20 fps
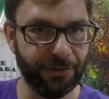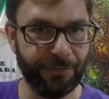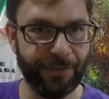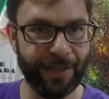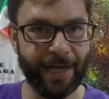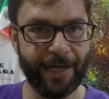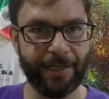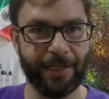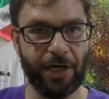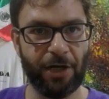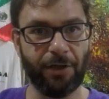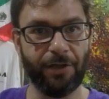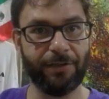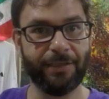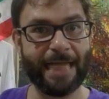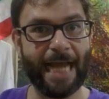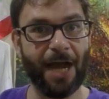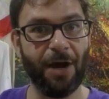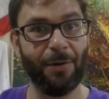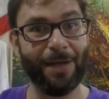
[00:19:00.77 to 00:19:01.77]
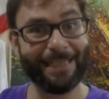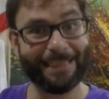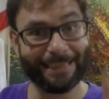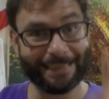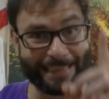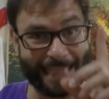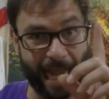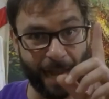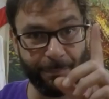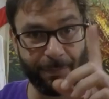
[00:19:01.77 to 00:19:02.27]
know that are now
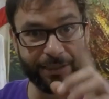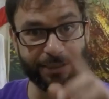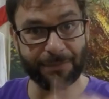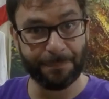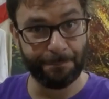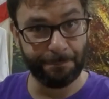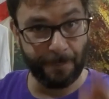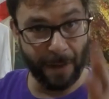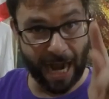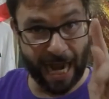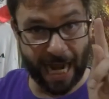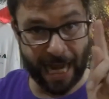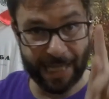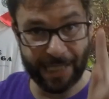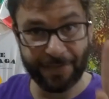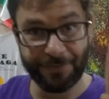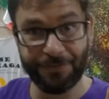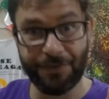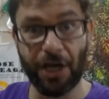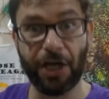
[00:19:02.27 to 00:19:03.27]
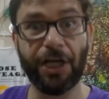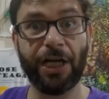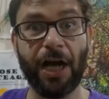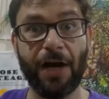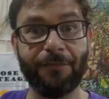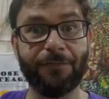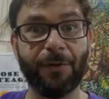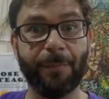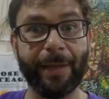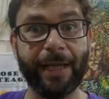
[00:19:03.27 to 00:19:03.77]
established by the
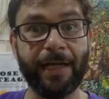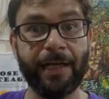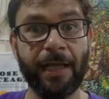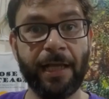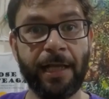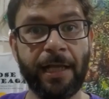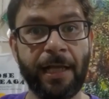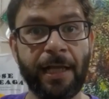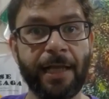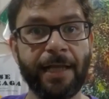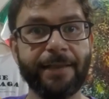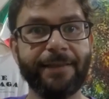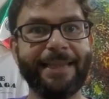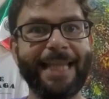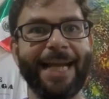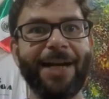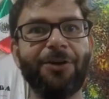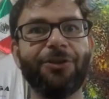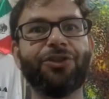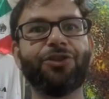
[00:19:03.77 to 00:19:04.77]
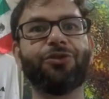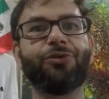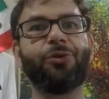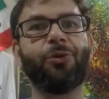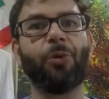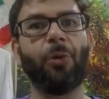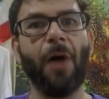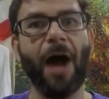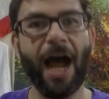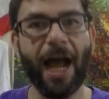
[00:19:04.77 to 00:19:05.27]
government, they are
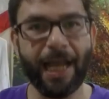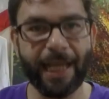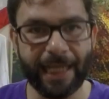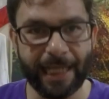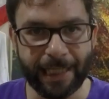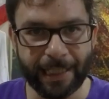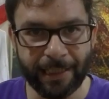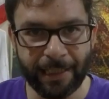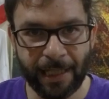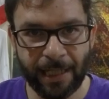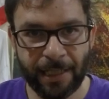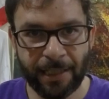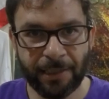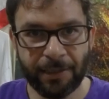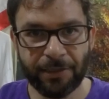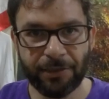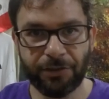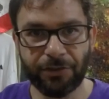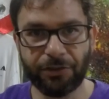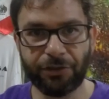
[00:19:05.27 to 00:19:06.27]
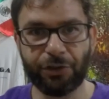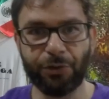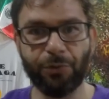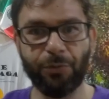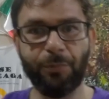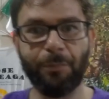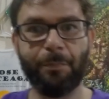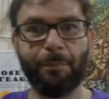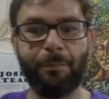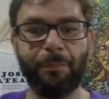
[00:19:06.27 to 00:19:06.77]
trying
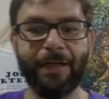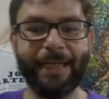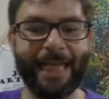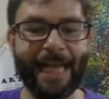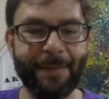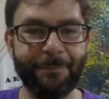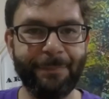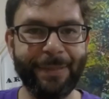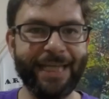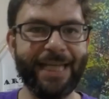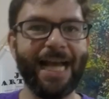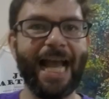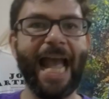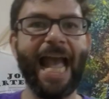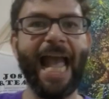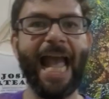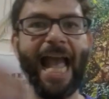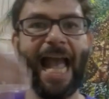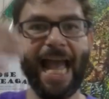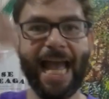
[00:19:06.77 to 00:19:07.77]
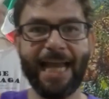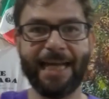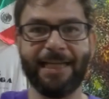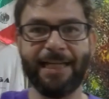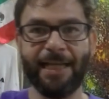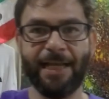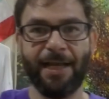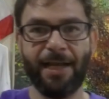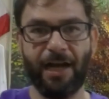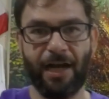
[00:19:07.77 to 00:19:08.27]
to get, be
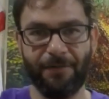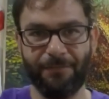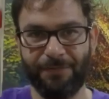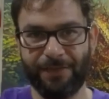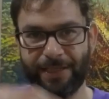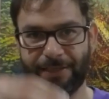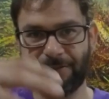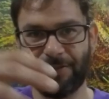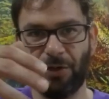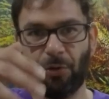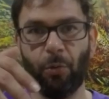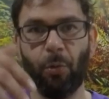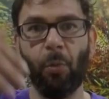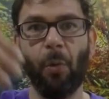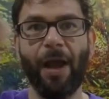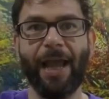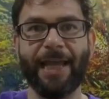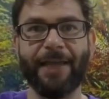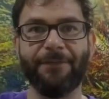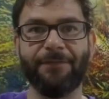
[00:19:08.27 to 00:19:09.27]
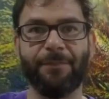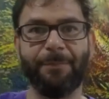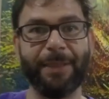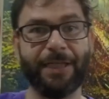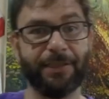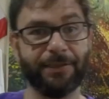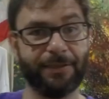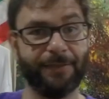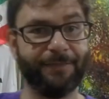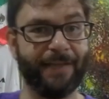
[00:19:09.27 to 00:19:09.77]
ahead of this wave
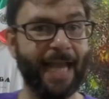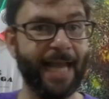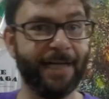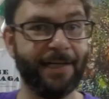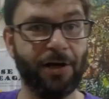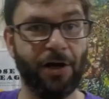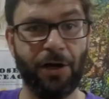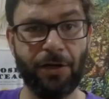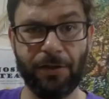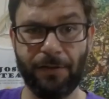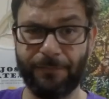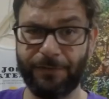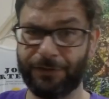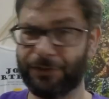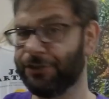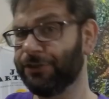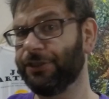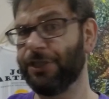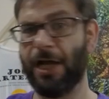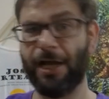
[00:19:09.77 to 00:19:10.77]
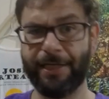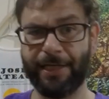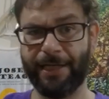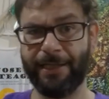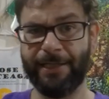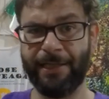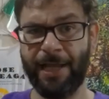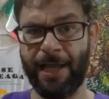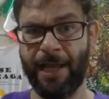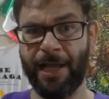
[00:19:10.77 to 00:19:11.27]
because again, all of a
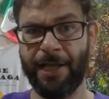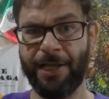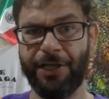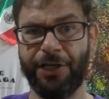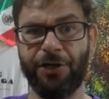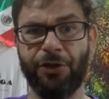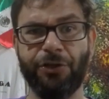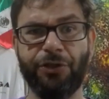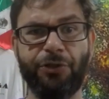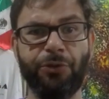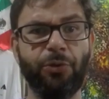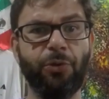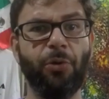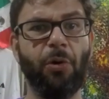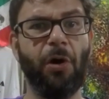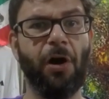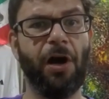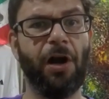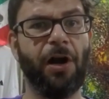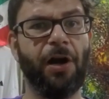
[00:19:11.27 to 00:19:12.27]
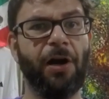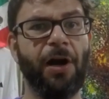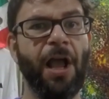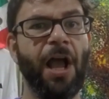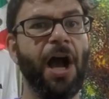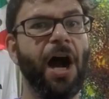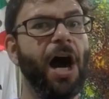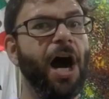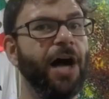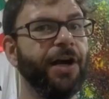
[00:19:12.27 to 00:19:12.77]
sudden, you know you are
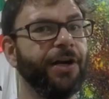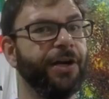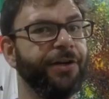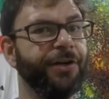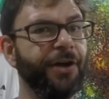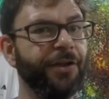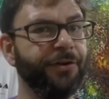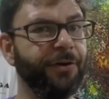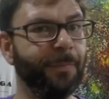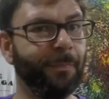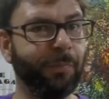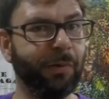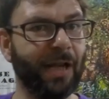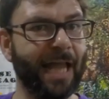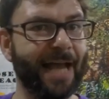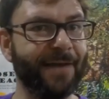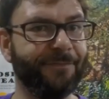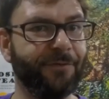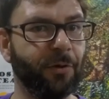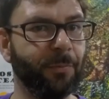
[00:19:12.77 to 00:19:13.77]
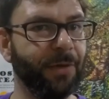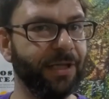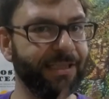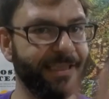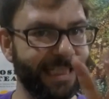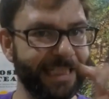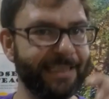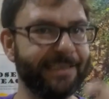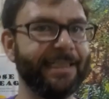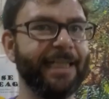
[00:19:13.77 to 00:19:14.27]
on another platform, a
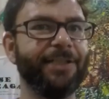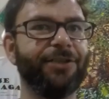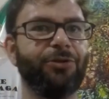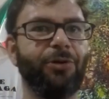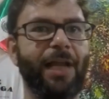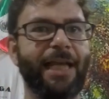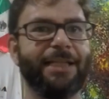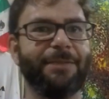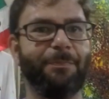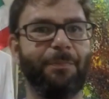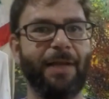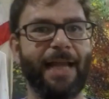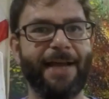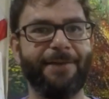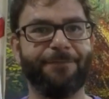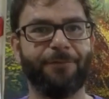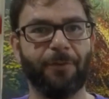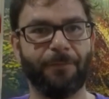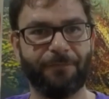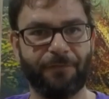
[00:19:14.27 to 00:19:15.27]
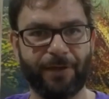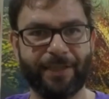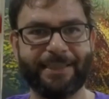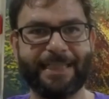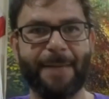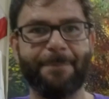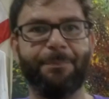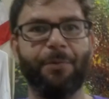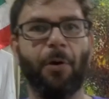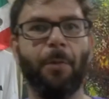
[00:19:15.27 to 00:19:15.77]
decentralized platform. For
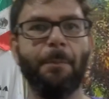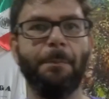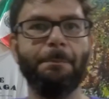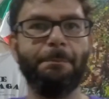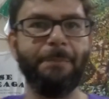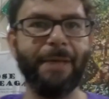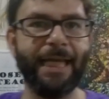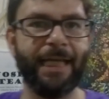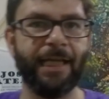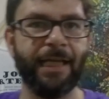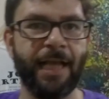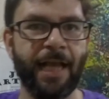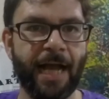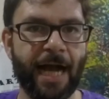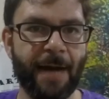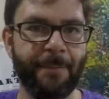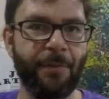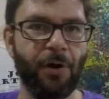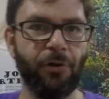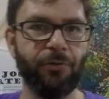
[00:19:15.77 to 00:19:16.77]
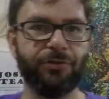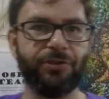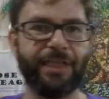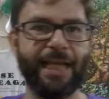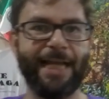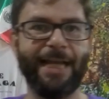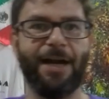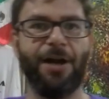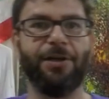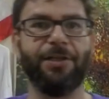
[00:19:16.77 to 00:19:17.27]
example, me, I'm
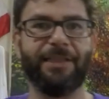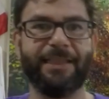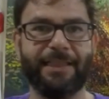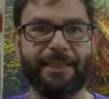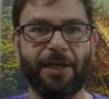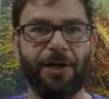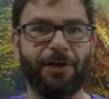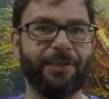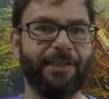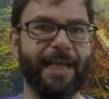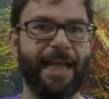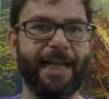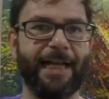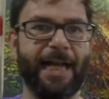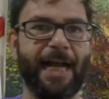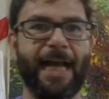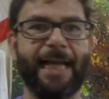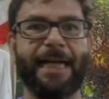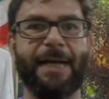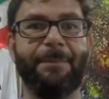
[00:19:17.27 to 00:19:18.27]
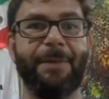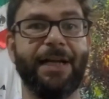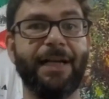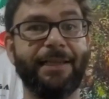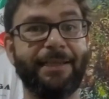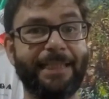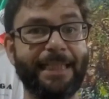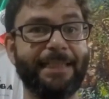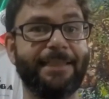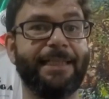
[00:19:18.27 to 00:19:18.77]
Jose Arteaga, and I'm on
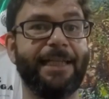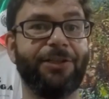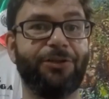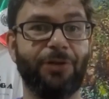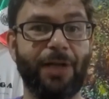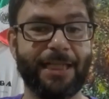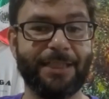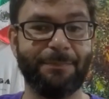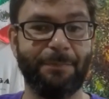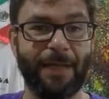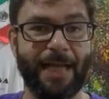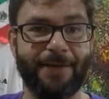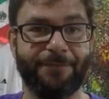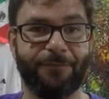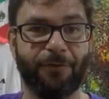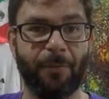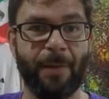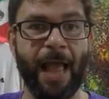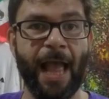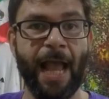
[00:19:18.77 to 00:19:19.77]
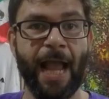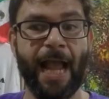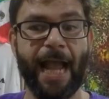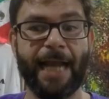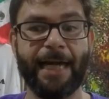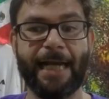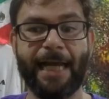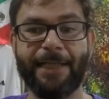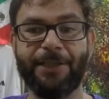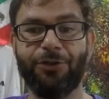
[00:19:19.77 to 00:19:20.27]
a decentralized platform,
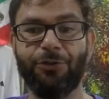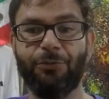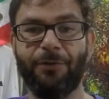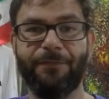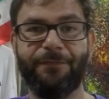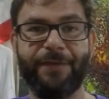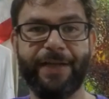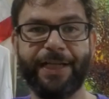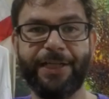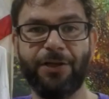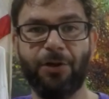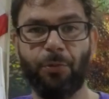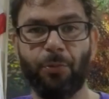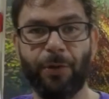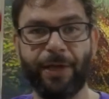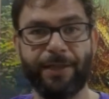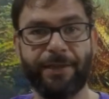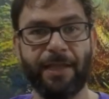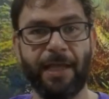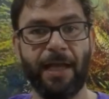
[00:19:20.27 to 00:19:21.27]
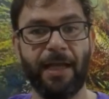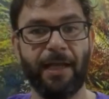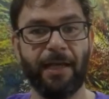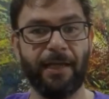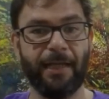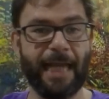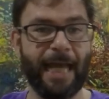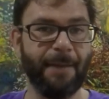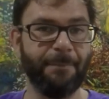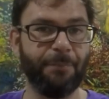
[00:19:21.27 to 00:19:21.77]
and I do a video with
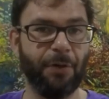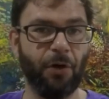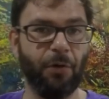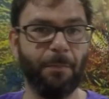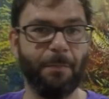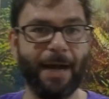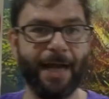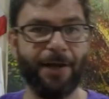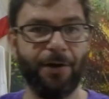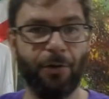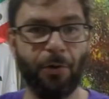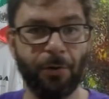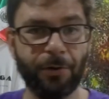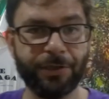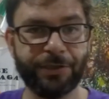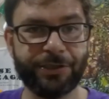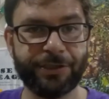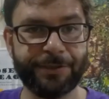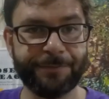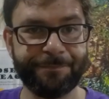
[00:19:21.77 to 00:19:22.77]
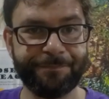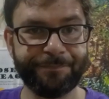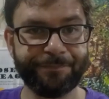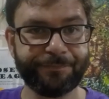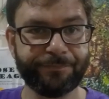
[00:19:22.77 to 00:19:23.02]
Lambo, my horse,